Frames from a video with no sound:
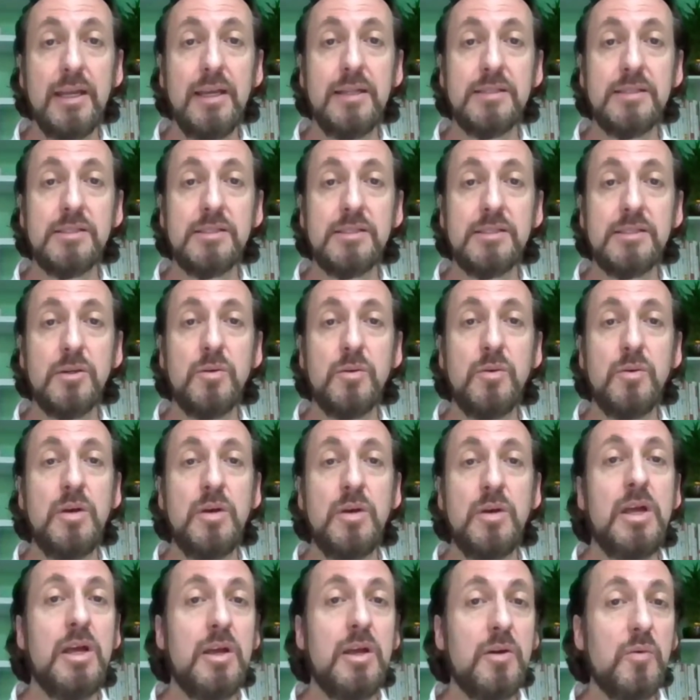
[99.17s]
And so
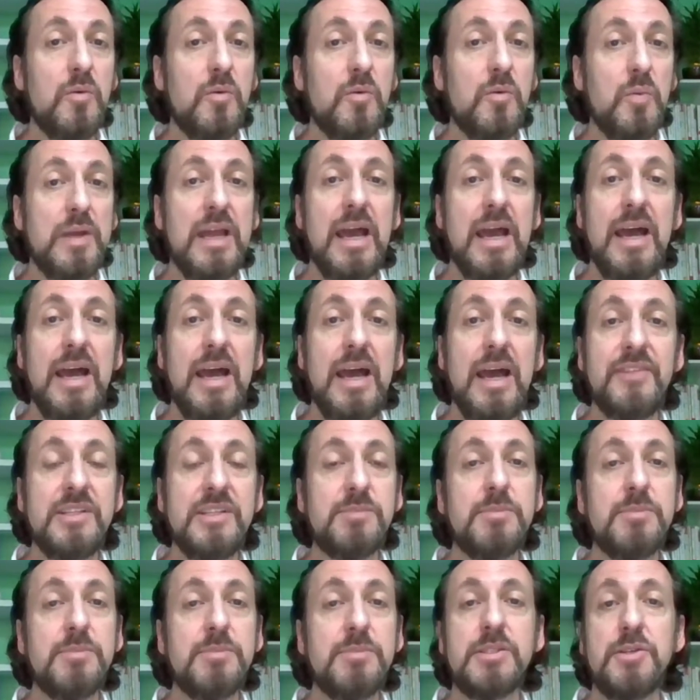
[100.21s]
we have
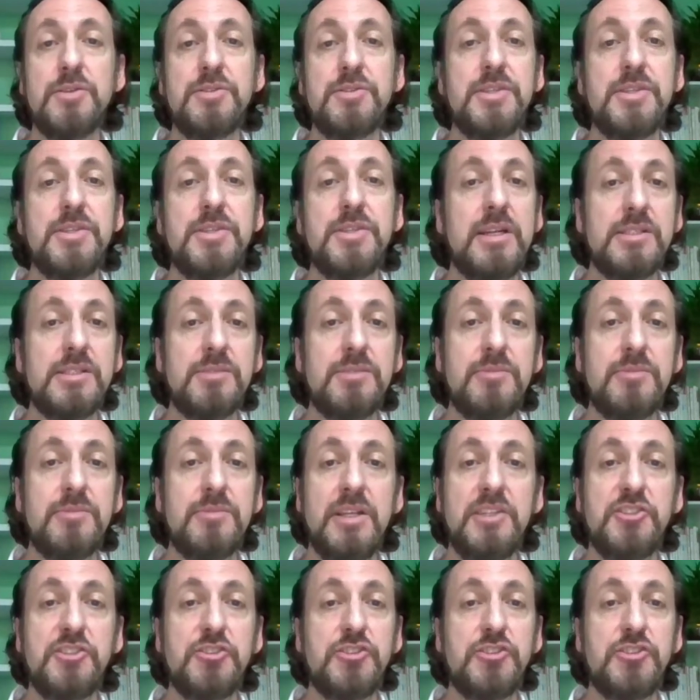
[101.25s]
these misunderstandings in
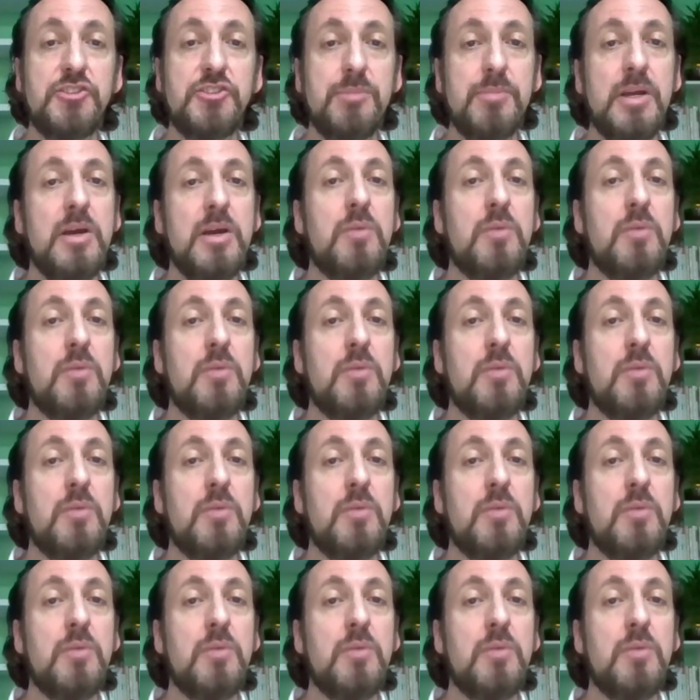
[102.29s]
relationship.